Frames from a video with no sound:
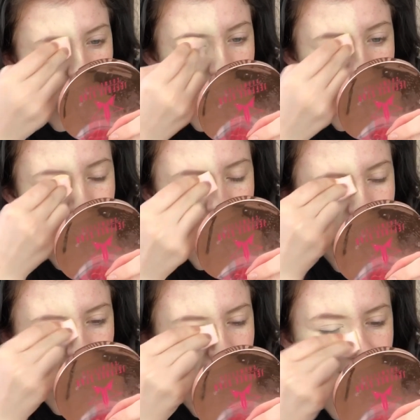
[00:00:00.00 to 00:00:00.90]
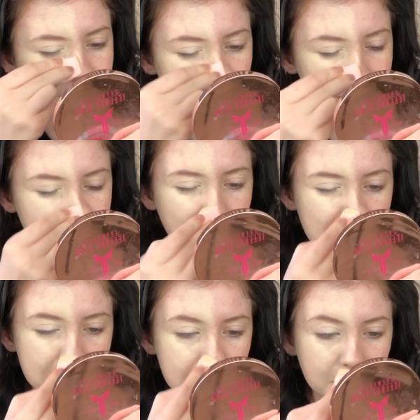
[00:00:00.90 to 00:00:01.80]
It is quite
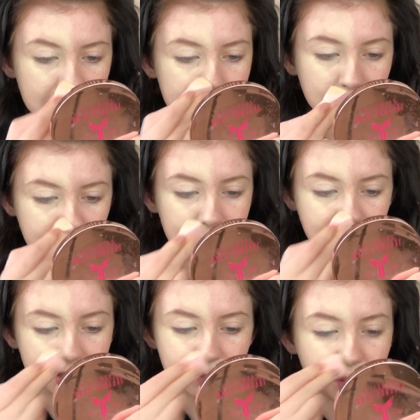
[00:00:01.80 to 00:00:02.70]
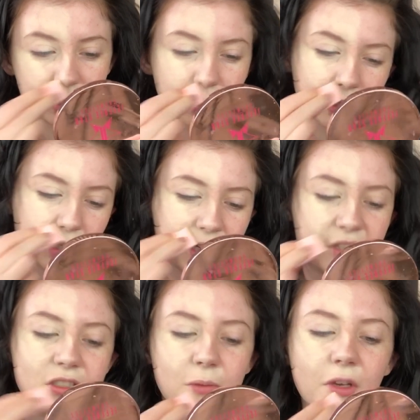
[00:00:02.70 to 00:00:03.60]
intense. It is quite intense, but it's not like a nasty